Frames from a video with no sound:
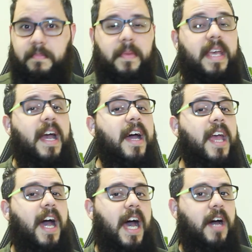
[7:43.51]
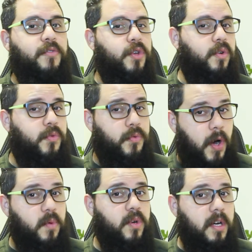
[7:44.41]
May I have your
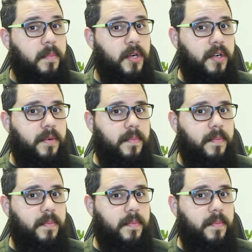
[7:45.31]
phone number?